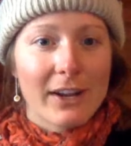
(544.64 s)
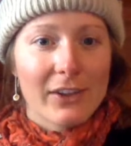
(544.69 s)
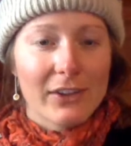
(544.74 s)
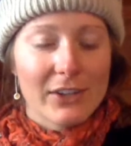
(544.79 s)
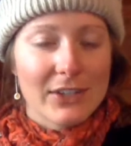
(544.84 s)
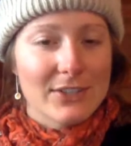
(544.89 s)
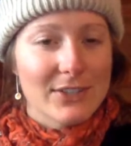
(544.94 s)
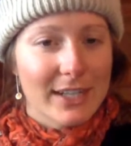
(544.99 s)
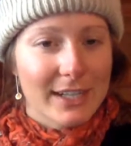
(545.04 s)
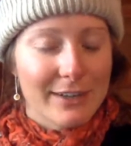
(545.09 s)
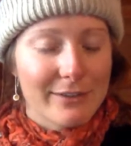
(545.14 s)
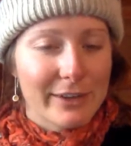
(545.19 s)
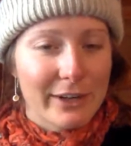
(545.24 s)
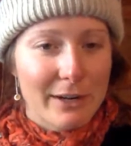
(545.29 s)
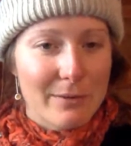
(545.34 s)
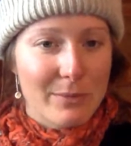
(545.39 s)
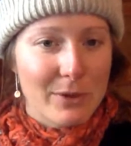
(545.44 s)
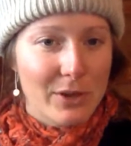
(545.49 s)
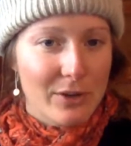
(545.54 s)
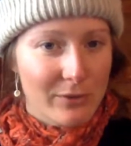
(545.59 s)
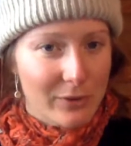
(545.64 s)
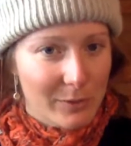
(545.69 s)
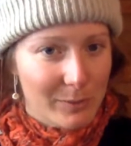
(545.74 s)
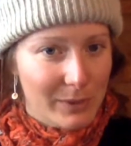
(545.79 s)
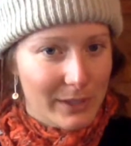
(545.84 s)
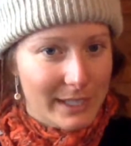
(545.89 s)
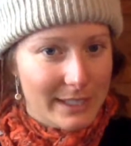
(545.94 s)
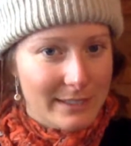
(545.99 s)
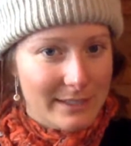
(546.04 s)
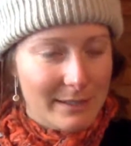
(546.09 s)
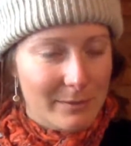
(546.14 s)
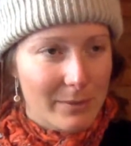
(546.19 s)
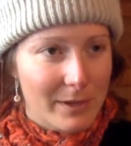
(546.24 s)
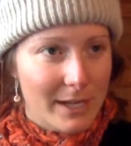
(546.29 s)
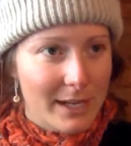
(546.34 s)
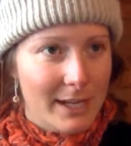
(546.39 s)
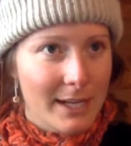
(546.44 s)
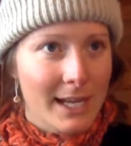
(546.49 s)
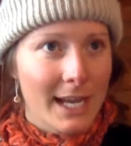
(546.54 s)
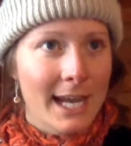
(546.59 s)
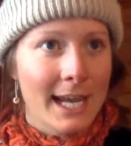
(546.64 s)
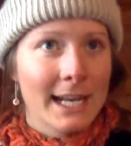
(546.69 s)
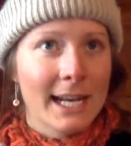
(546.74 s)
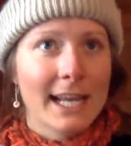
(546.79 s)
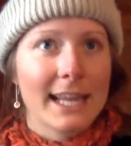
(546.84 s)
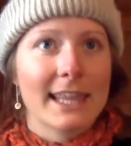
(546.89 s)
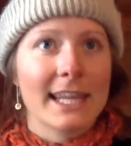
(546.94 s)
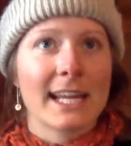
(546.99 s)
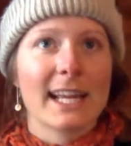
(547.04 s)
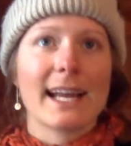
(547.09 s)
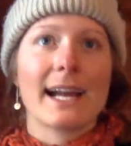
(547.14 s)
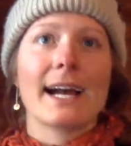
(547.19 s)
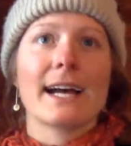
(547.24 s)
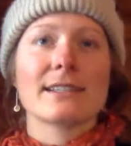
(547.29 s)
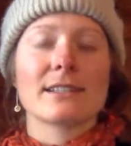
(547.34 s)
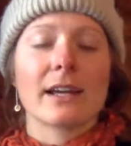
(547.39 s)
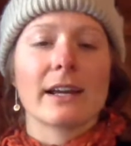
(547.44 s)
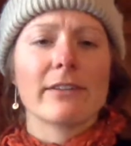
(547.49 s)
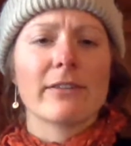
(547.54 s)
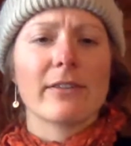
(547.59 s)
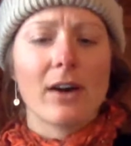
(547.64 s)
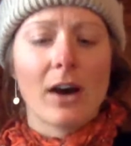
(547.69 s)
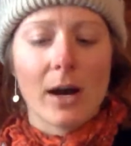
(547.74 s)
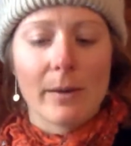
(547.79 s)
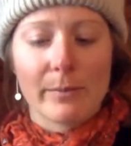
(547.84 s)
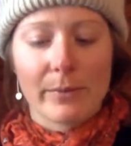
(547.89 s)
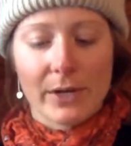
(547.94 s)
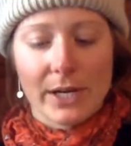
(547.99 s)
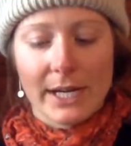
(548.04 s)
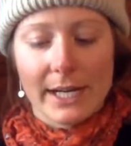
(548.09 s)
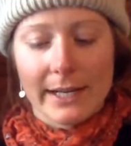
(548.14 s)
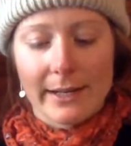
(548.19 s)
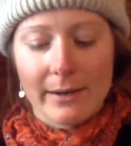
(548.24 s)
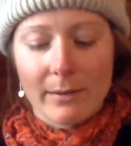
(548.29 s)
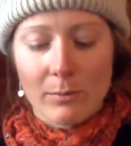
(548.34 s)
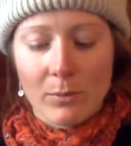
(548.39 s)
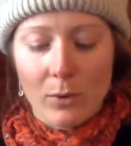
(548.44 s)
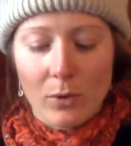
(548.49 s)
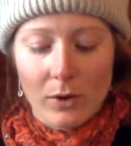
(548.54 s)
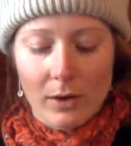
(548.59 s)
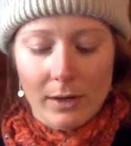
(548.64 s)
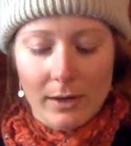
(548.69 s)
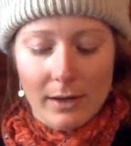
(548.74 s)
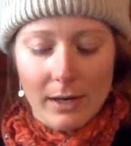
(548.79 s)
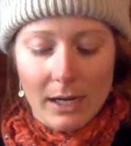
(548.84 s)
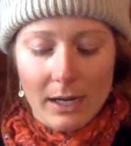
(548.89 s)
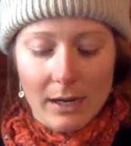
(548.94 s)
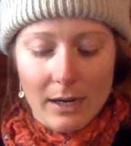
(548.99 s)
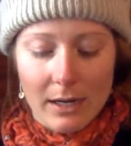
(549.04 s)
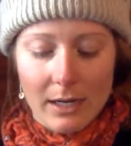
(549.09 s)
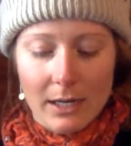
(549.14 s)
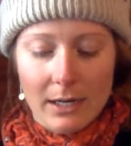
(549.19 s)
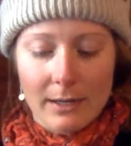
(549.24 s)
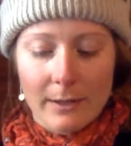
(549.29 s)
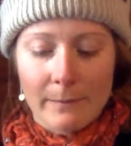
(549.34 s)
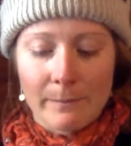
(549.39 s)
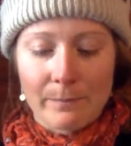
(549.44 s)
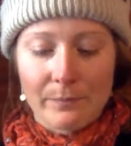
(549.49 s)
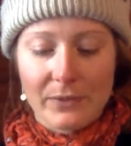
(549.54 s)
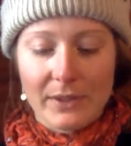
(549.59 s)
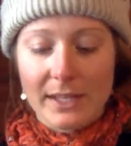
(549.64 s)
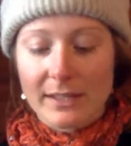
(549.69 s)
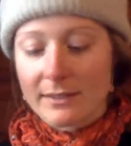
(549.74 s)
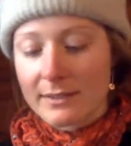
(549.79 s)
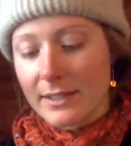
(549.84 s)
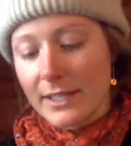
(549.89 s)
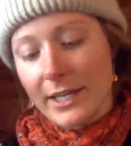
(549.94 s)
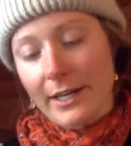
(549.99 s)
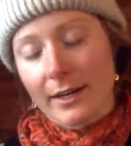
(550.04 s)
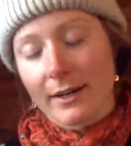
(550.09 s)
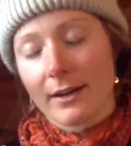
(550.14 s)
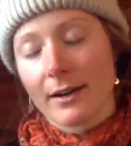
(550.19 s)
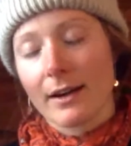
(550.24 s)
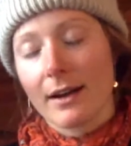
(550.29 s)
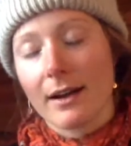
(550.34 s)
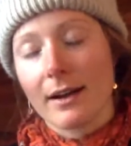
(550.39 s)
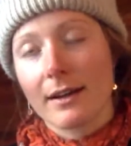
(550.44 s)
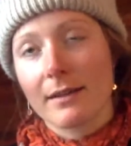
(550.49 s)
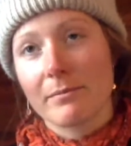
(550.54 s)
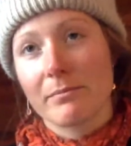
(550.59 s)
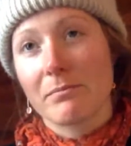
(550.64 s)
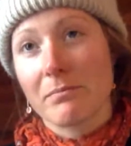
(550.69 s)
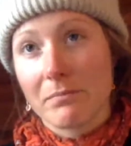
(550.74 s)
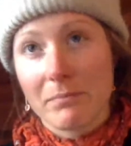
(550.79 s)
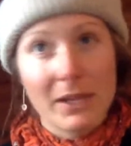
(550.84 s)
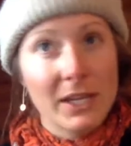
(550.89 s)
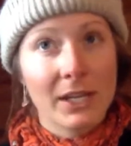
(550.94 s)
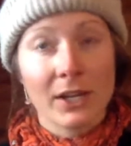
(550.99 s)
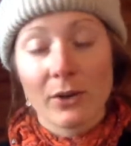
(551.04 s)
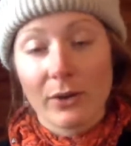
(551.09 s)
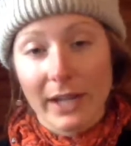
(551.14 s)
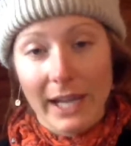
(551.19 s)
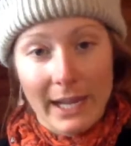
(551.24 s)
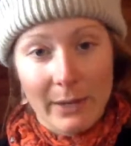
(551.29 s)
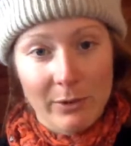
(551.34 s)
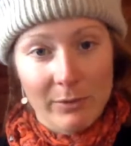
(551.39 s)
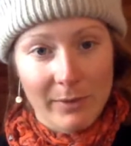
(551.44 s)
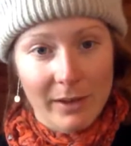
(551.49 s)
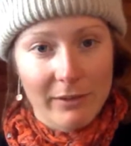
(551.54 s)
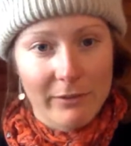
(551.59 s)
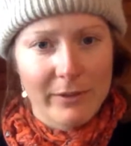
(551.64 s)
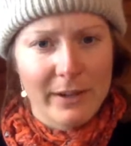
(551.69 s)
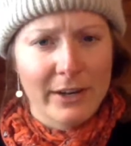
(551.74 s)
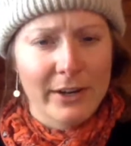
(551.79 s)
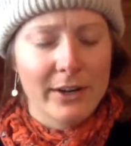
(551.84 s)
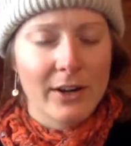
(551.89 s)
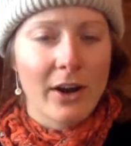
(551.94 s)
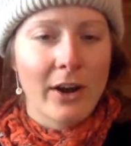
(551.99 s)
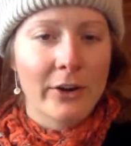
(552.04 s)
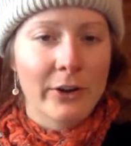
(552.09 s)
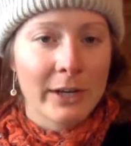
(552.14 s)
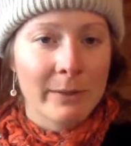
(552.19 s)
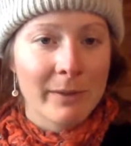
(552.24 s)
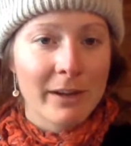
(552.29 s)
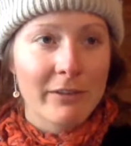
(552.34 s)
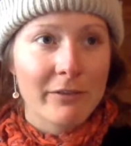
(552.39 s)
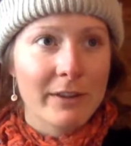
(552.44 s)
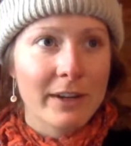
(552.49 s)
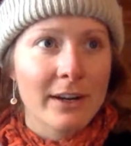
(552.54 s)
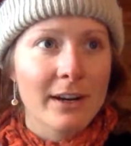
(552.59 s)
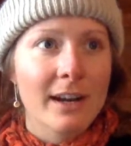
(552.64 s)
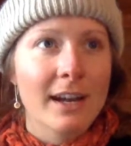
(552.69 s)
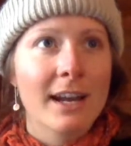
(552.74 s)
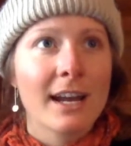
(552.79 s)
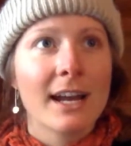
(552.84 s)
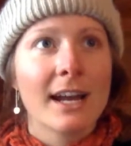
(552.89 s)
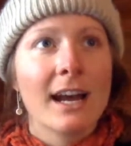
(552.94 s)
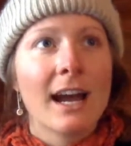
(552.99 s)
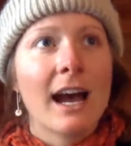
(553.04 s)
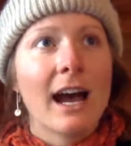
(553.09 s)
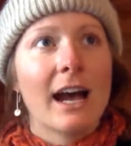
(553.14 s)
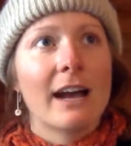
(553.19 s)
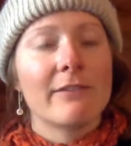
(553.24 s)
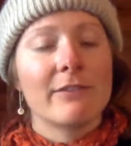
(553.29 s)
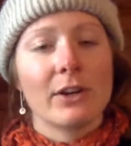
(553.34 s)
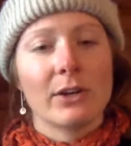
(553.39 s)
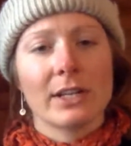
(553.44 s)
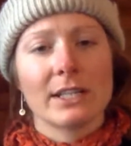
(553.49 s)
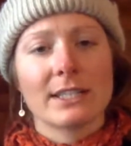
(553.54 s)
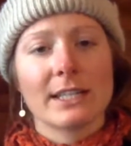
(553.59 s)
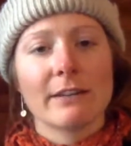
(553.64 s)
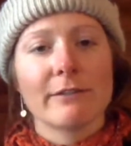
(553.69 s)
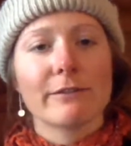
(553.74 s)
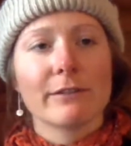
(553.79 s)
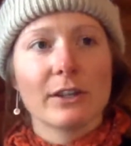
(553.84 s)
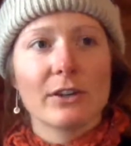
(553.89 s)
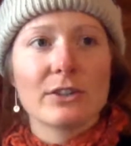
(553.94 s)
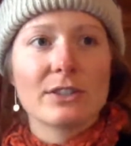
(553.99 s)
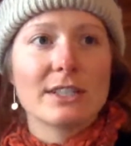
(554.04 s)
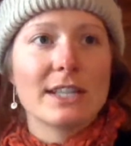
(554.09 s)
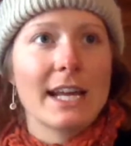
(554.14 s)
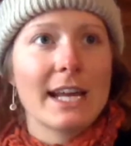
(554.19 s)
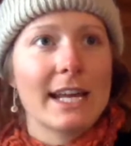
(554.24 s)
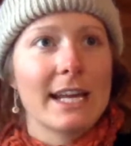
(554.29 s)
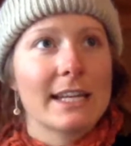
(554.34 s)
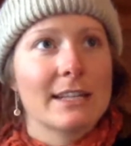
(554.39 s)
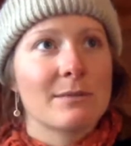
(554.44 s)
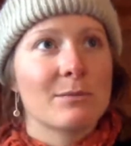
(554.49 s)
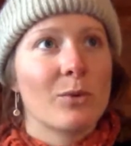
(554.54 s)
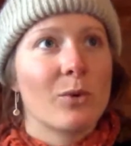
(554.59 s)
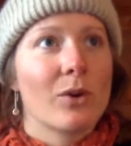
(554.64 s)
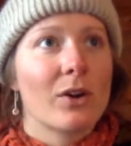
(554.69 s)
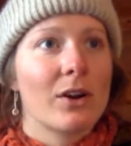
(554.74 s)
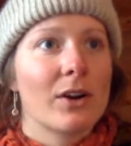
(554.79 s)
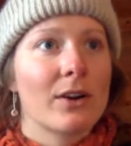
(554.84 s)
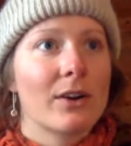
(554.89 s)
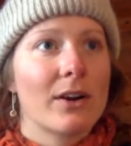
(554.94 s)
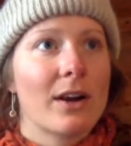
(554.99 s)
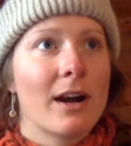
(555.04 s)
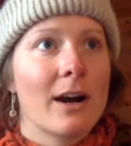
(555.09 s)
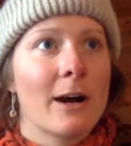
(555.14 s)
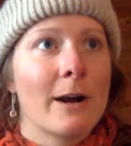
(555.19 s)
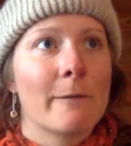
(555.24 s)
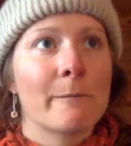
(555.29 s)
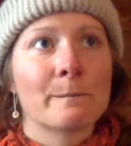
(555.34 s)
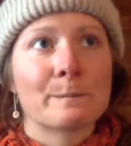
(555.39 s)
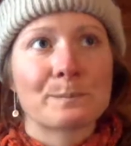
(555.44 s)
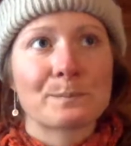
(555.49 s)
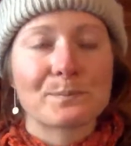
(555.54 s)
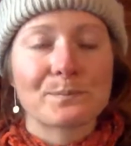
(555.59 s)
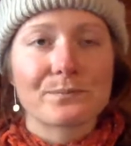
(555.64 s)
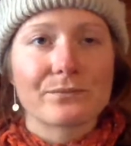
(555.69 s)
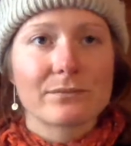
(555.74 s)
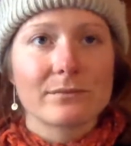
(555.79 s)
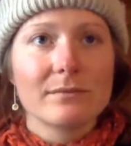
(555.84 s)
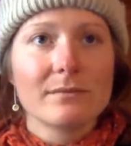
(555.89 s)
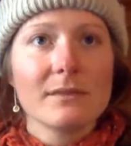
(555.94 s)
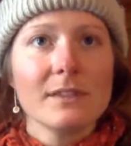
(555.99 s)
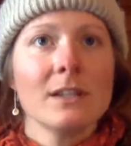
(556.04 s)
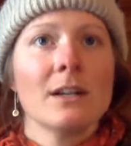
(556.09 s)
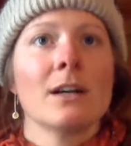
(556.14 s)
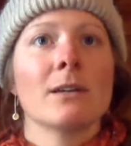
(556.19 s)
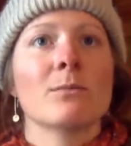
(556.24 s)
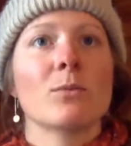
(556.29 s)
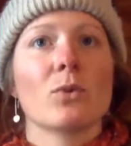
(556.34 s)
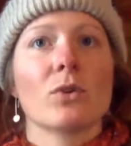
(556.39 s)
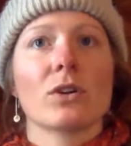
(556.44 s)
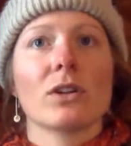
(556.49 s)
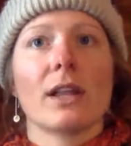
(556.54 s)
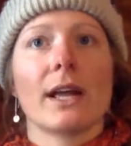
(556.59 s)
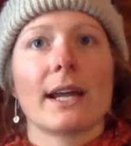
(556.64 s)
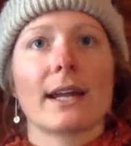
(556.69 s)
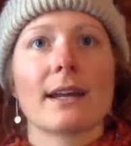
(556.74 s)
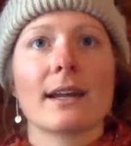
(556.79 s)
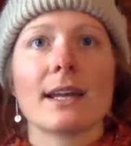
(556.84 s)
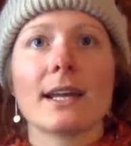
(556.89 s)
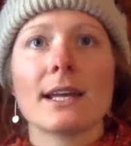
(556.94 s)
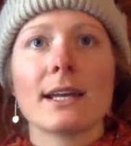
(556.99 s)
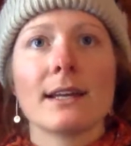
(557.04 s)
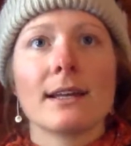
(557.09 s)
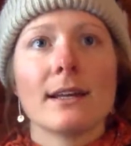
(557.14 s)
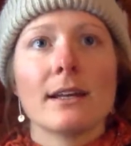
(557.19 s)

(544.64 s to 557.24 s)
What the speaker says: frankly is like a very beautiful place to be. And I think as I've operated more this year, being okay with my fear and honoring my fear, I've noticed that flow state is more a more like